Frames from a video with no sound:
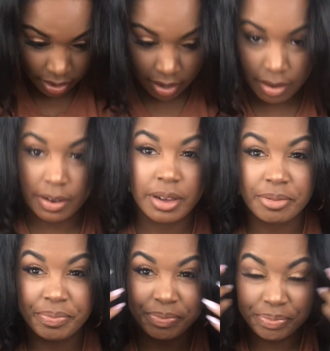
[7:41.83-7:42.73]
All right.
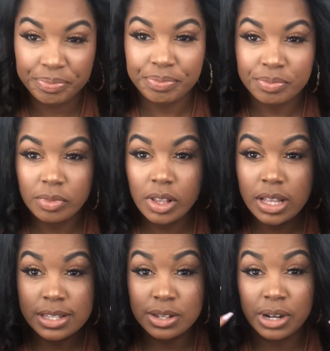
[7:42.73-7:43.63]

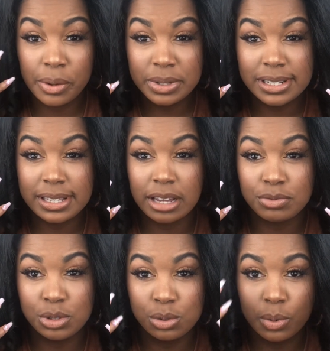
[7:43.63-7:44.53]
So now we just
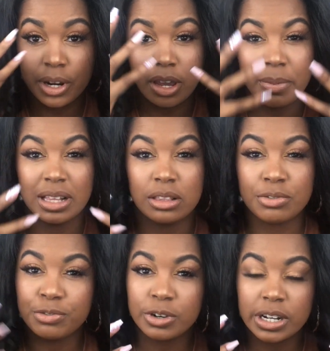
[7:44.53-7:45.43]
have to worry about the
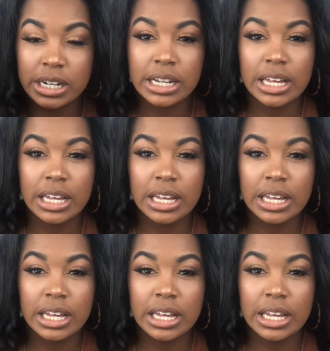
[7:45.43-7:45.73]
front.